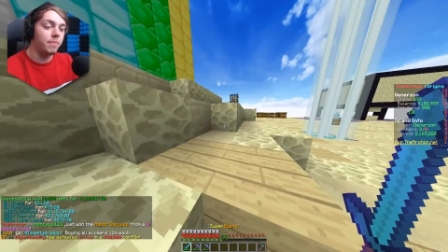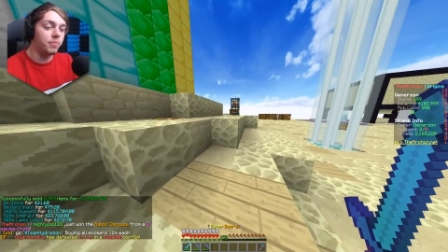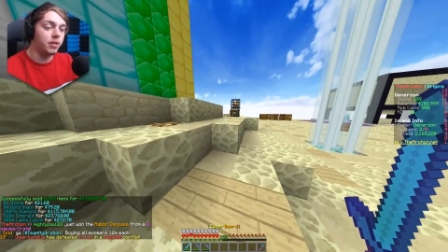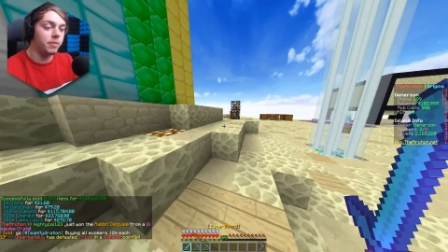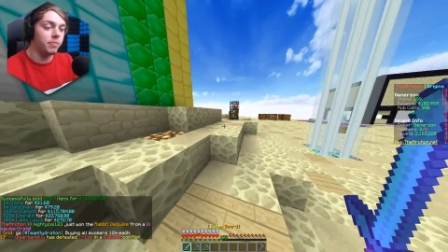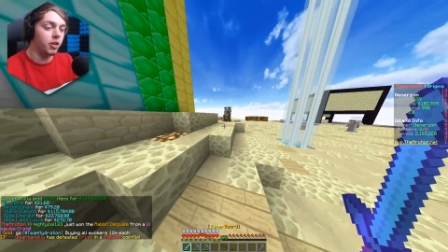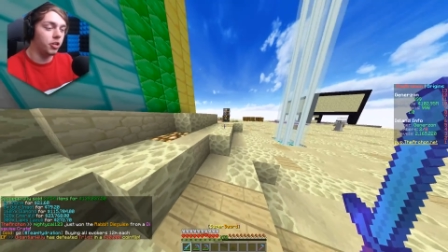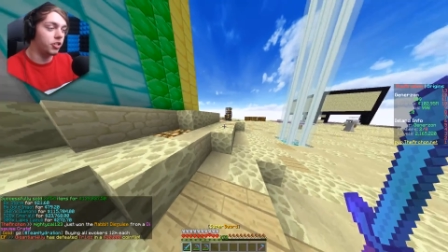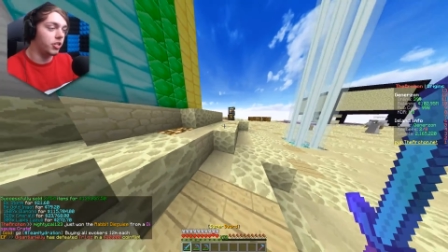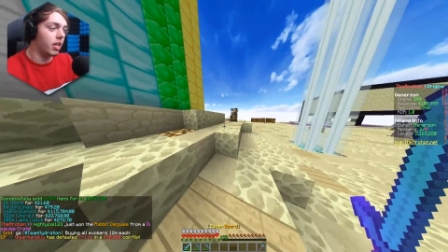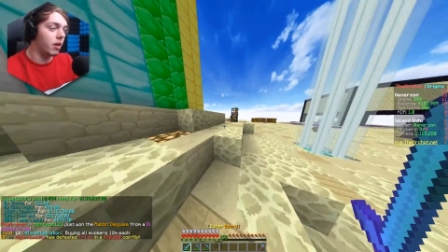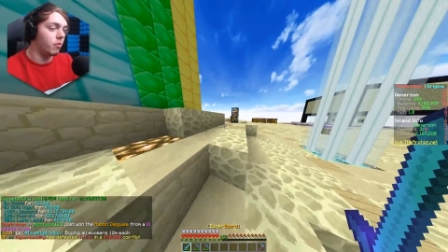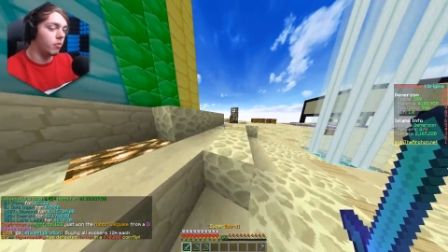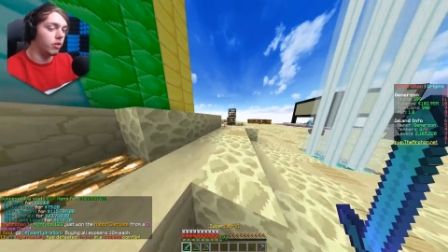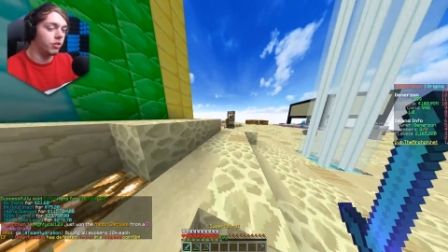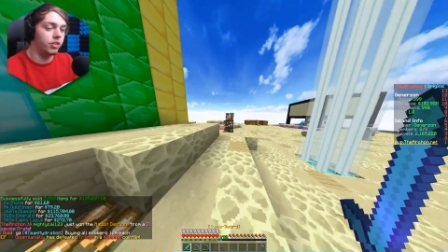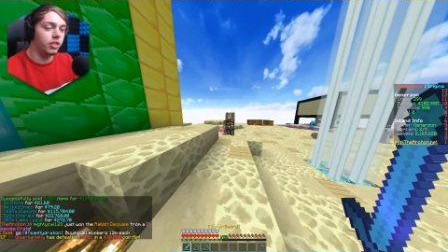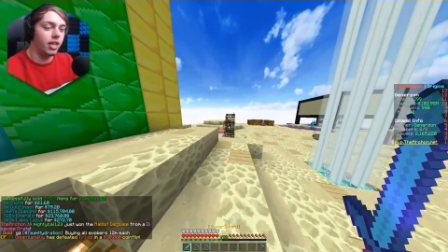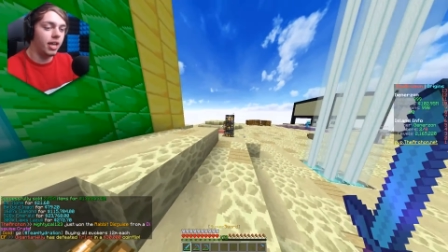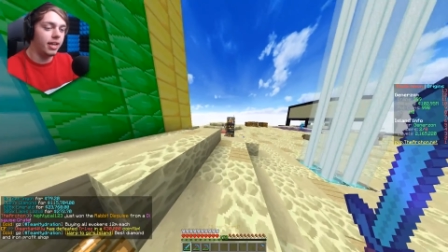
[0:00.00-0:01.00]
pretty much that
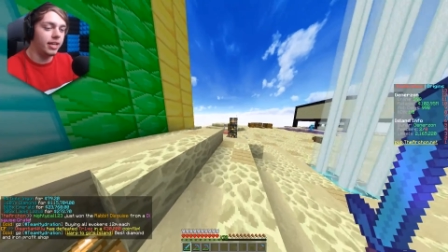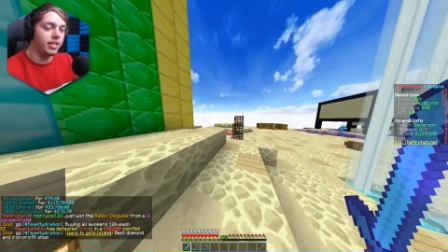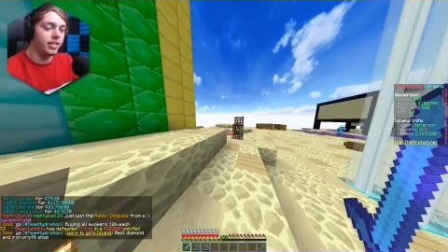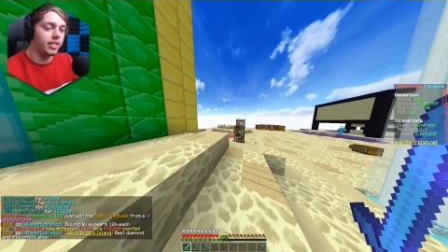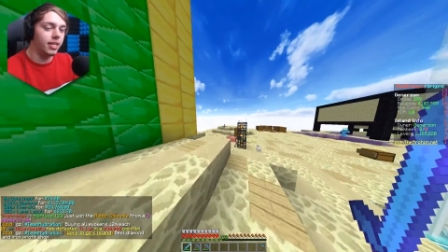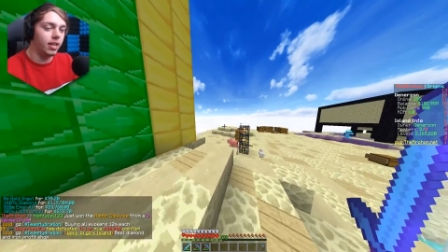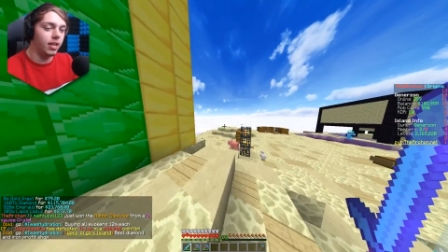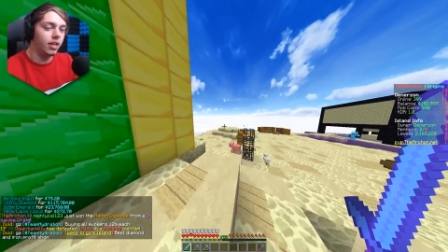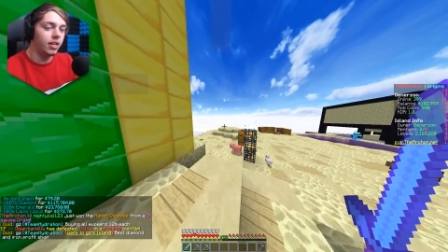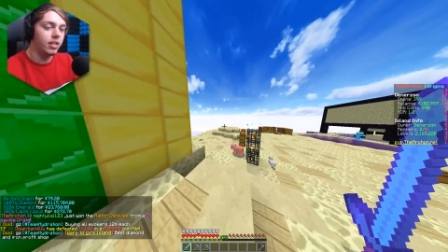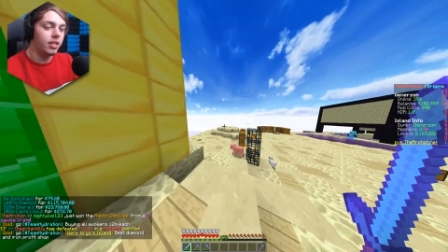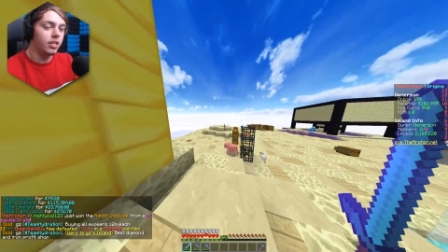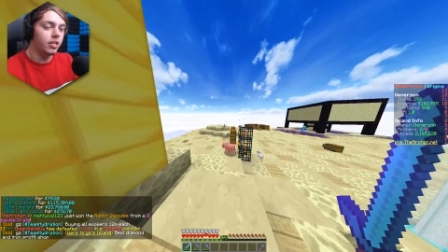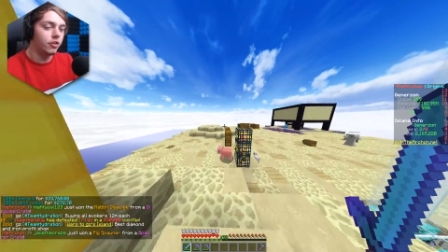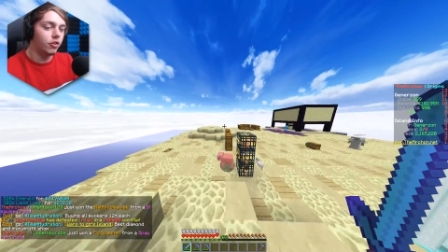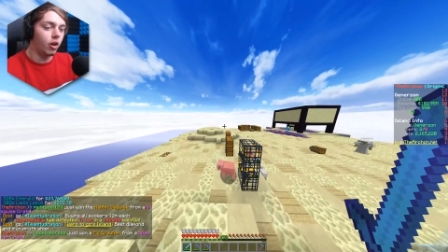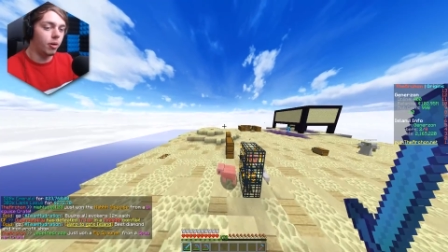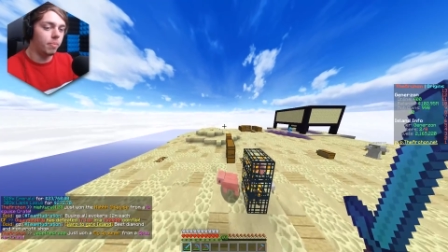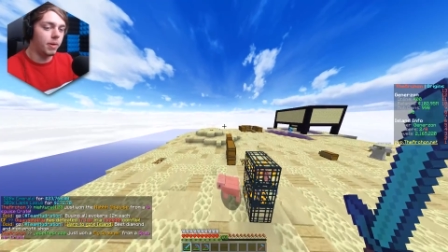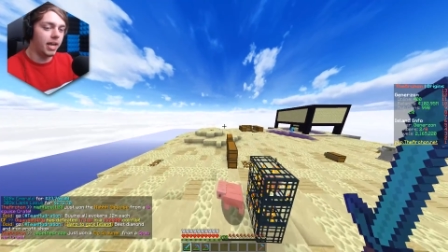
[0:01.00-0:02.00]
was. That is uh,
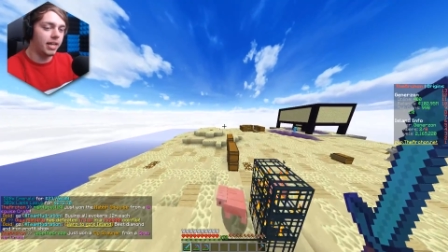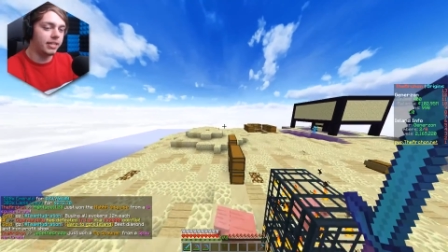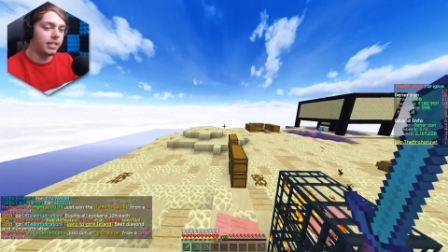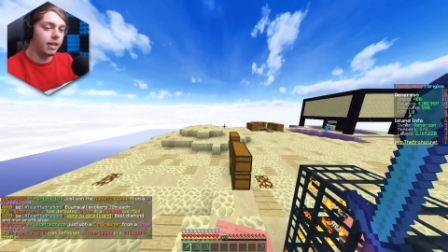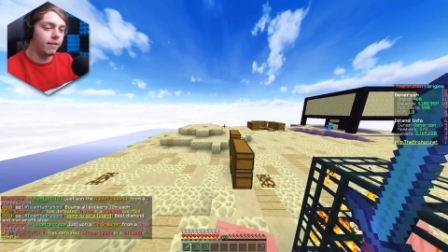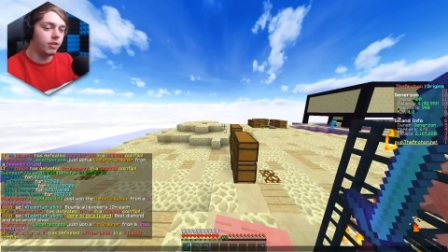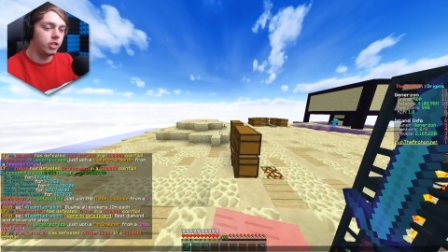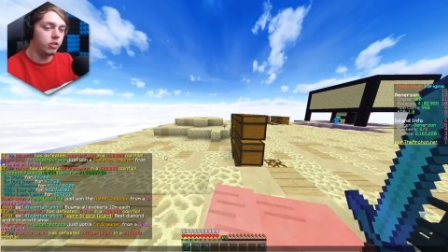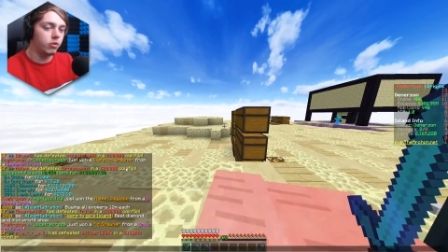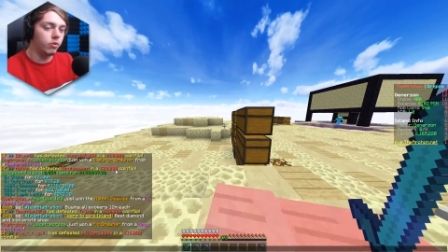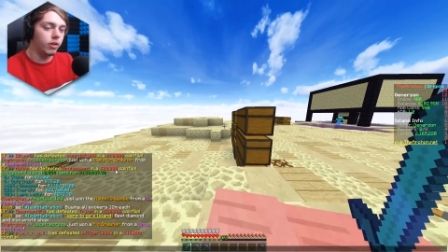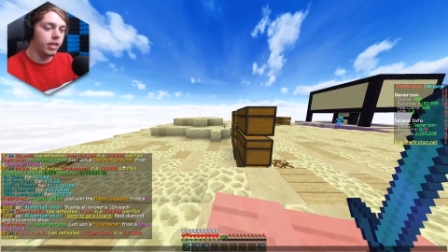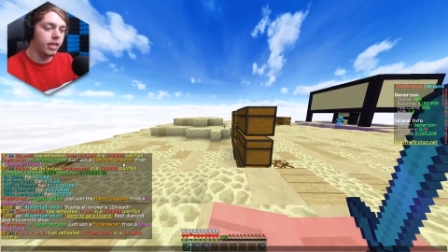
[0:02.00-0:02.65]
not bad to have at all.